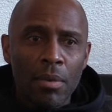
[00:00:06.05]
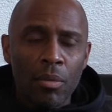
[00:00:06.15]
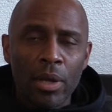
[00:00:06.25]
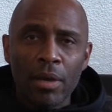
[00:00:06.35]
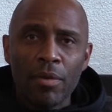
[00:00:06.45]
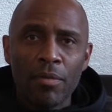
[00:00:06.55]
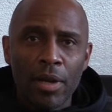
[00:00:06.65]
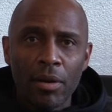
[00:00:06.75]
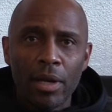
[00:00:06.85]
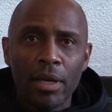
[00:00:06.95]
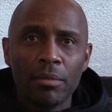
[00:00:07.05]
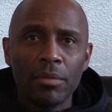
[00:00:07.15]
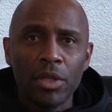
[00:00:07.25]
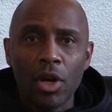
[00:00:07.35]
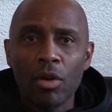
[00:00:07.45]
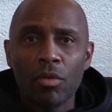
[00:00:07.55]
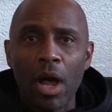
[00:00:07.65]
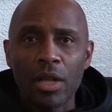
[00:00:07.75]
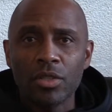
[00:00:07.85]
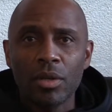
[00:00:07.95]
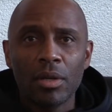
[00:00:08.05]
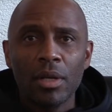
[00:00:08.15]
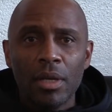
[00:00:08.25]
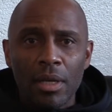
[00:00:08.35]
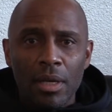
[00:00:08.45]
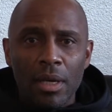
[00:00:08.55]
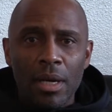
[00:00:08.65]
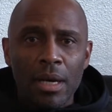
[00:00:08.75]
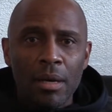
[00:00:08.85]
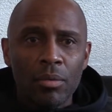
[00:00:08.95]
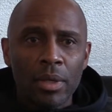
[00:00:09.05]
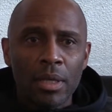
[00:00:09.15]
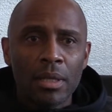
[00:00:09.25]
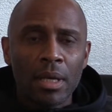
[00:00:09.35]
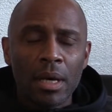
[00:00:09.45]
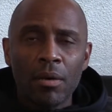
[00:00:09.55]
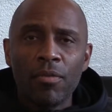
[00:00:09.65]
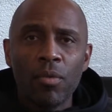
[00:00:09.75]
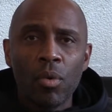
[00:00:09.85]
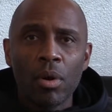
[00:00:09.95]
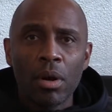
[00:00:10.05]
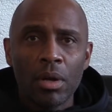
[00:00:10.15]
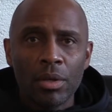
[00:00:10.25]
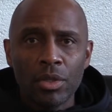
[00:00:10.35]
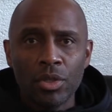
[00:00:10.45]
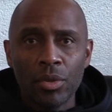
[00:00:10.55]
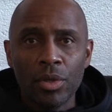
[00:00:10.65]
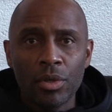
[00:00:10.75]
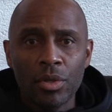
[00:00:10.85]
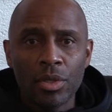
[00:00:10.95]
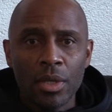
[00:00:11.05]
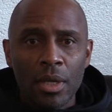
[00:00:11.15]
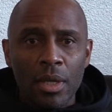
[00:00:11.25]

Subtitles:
we have a very young roster with four juniors,